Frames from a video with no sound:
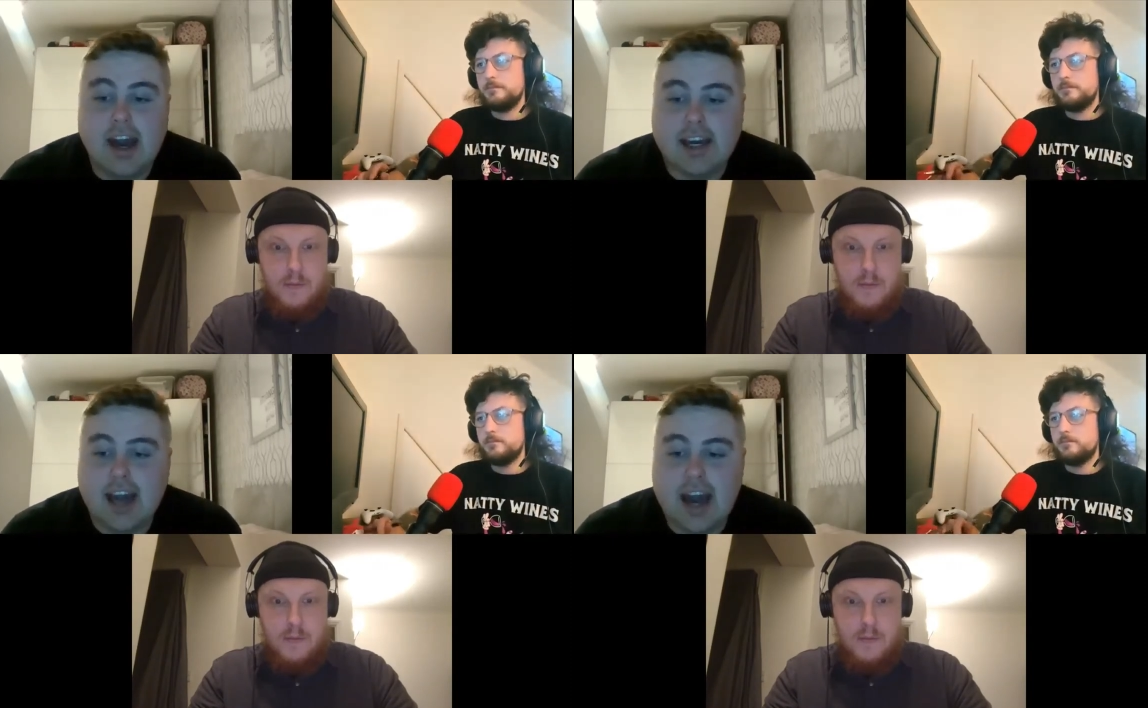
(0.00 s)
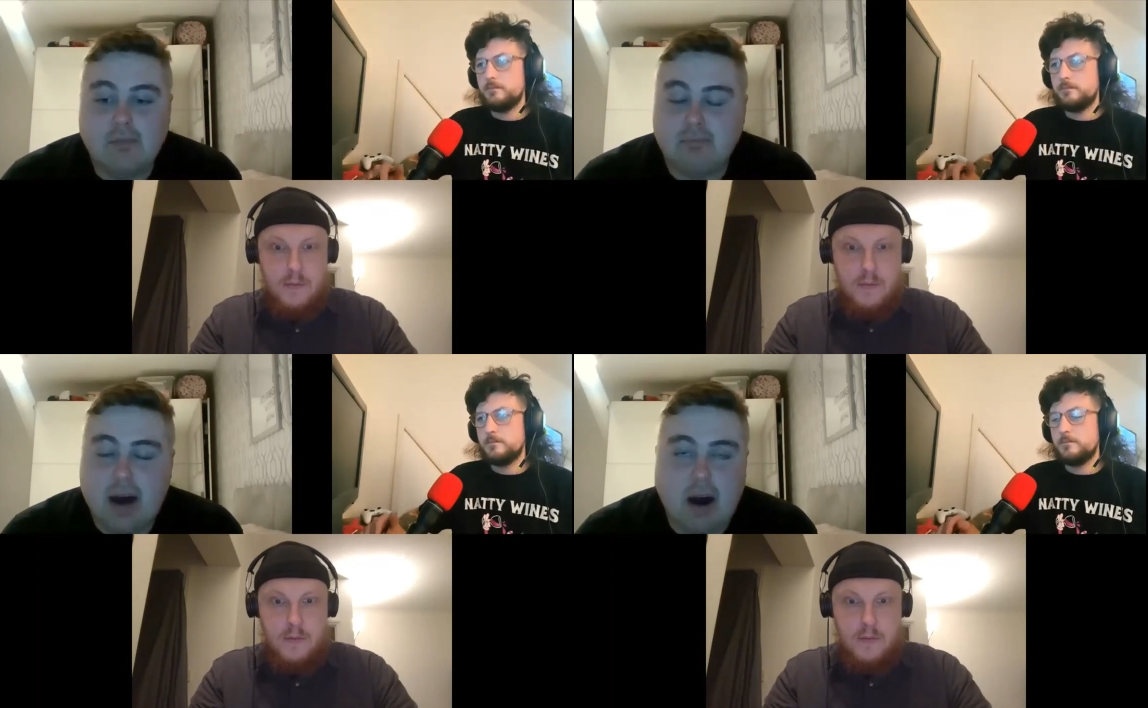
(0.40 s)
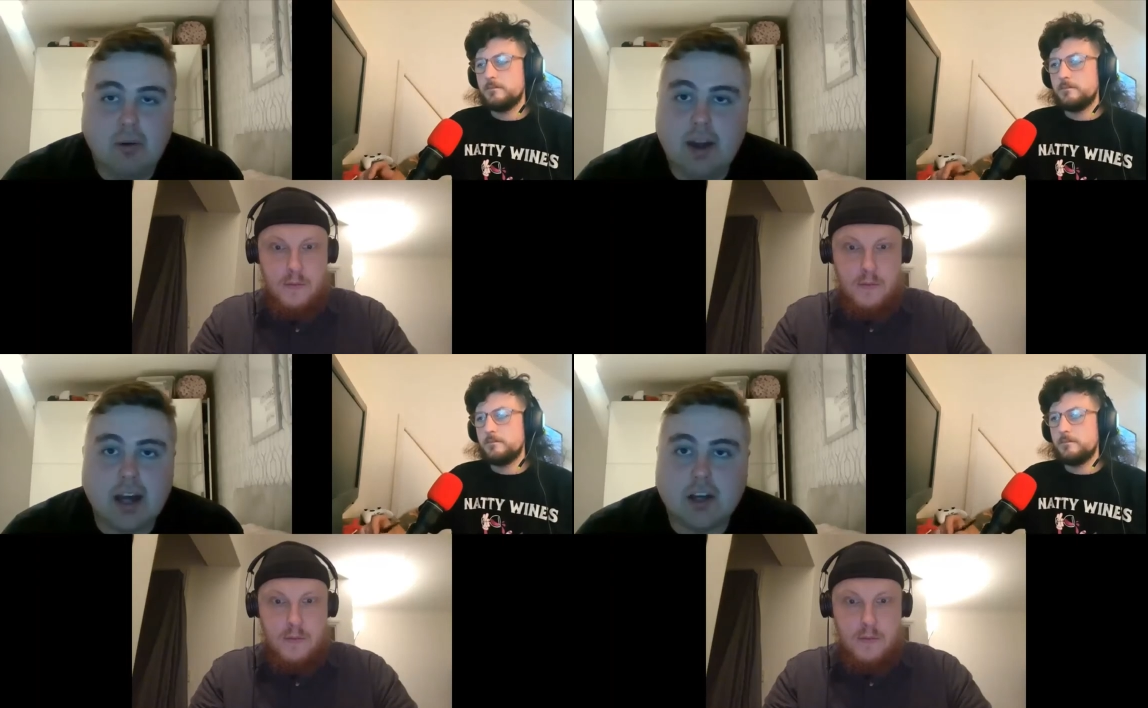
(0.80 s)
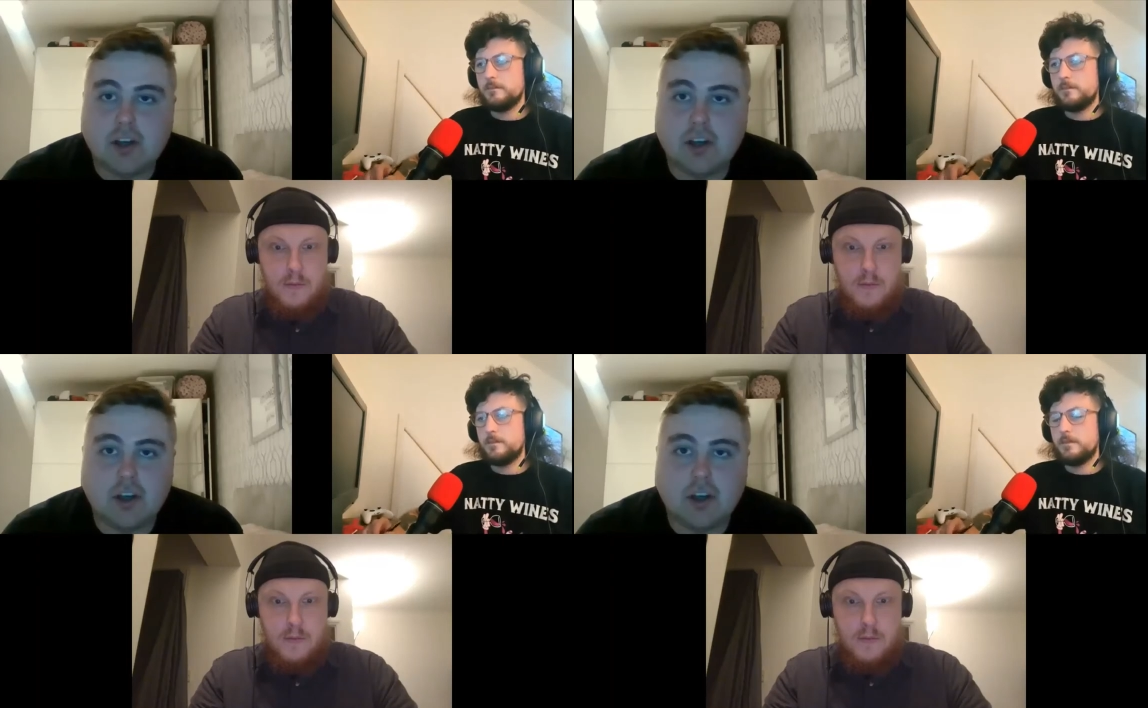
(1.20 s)
Speaker 1: again, Boutnick
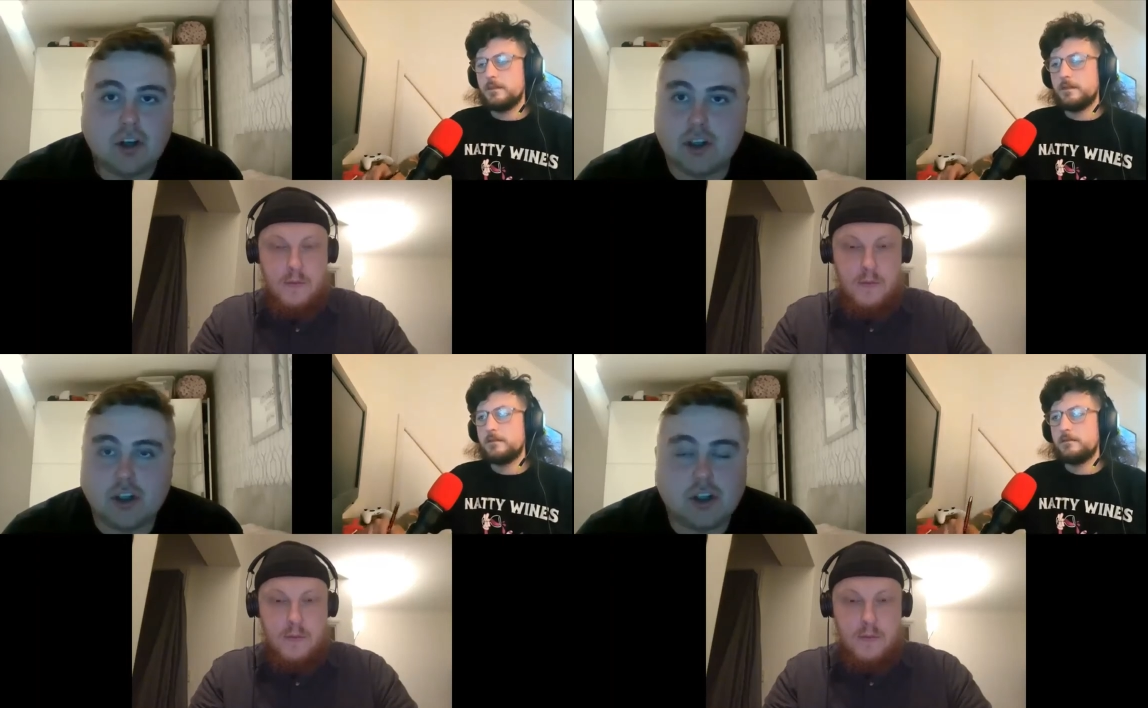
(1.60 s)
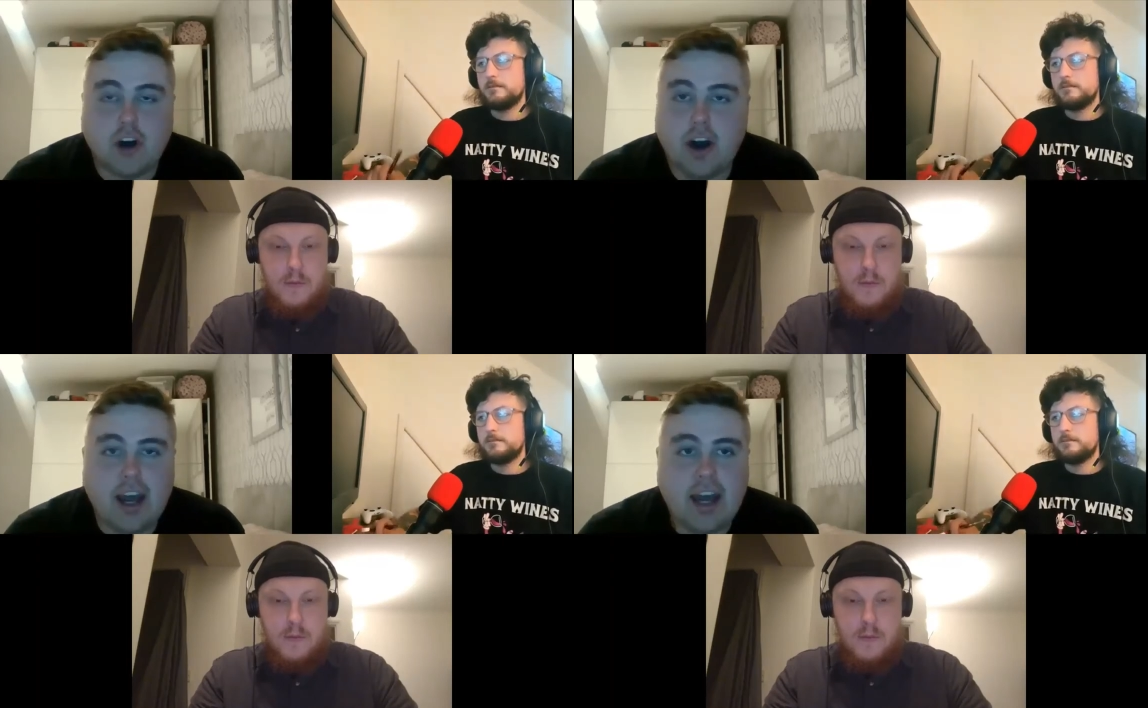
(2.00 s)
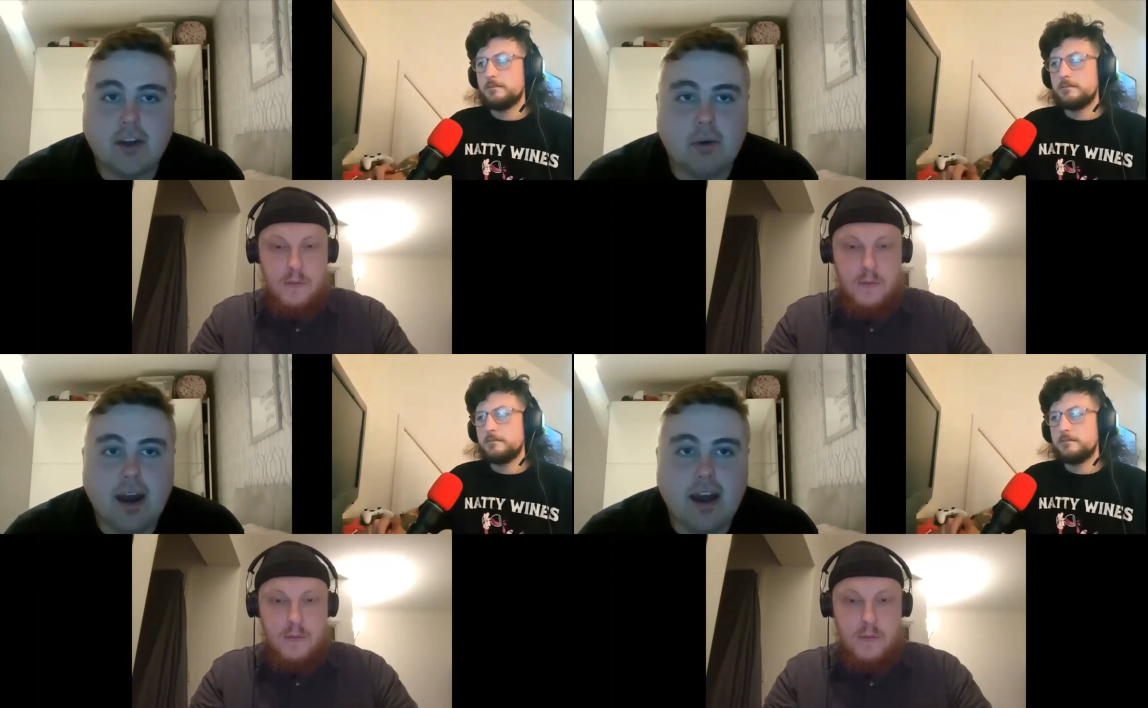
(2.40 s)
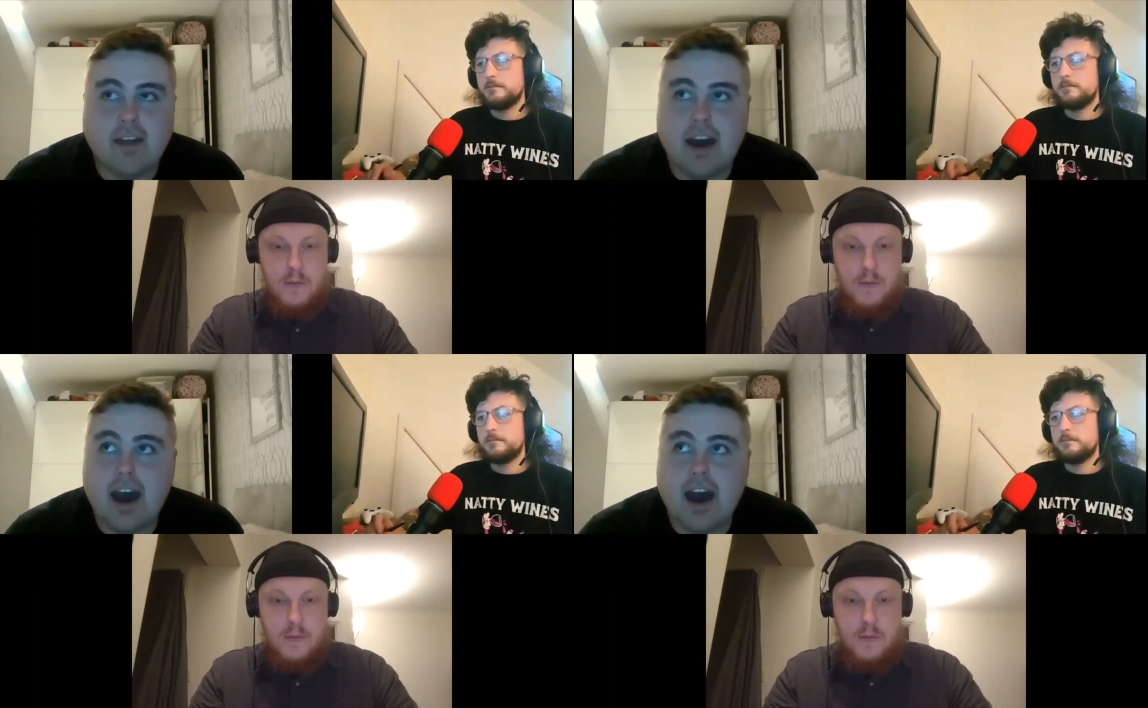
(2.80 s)
could have just shot it either way there.